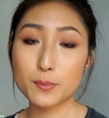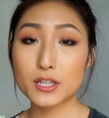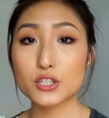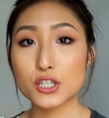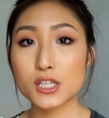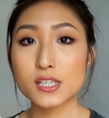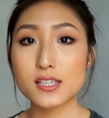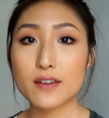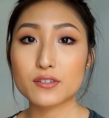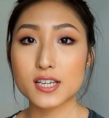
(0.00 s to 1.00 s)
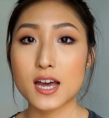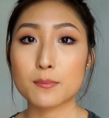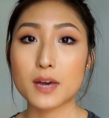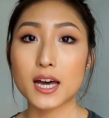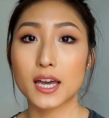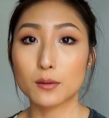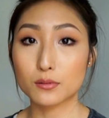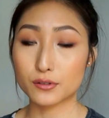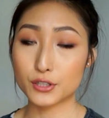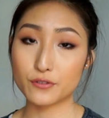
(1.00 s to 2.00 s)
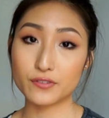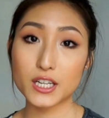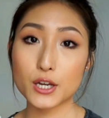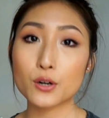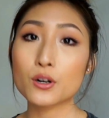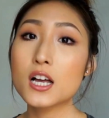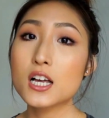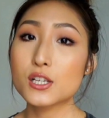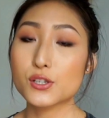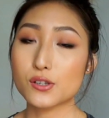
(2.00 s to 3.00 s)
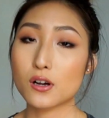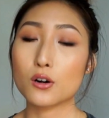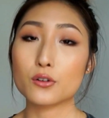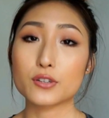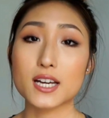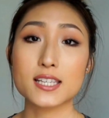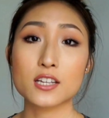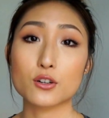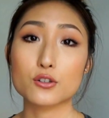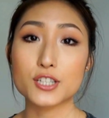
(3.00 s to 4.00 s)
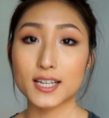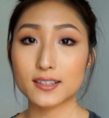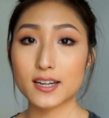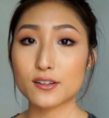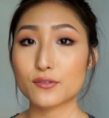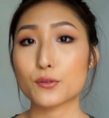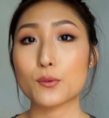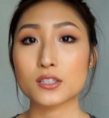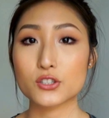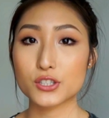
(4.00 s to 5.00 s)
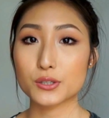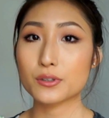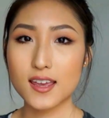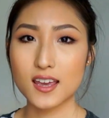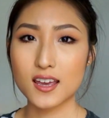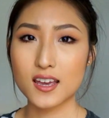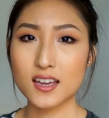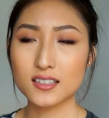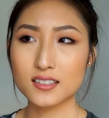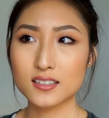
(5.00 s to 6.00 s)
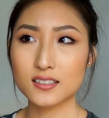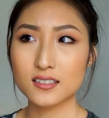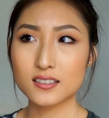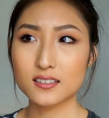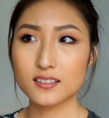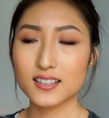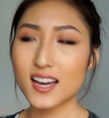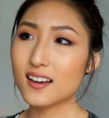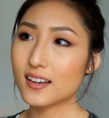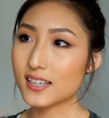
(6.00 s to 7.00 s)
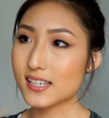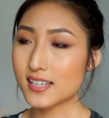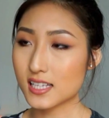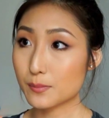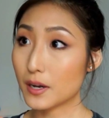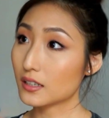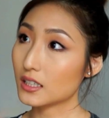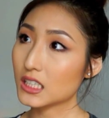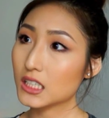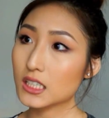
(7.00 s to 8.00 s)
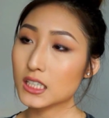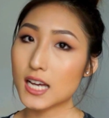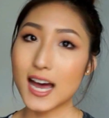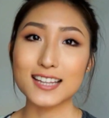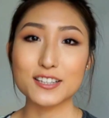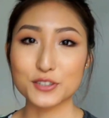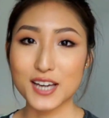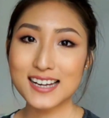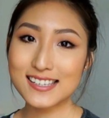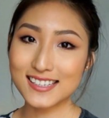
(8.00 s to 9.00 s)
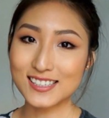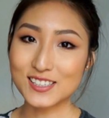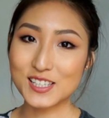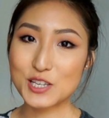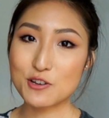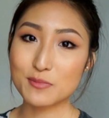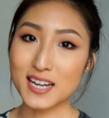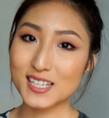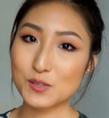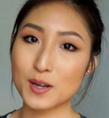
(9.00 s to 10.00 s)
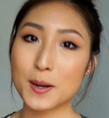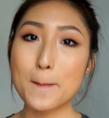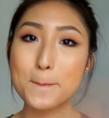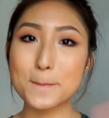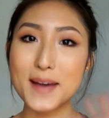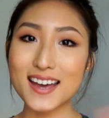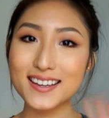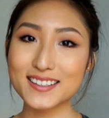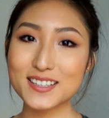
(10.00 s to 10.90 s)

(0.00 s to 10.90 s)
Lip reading: pictures every time I upload a new video, so you guys can go check that out if you want to. And yeah, I guess that's about it. I love you guys and I'll see you in my next one. Bye!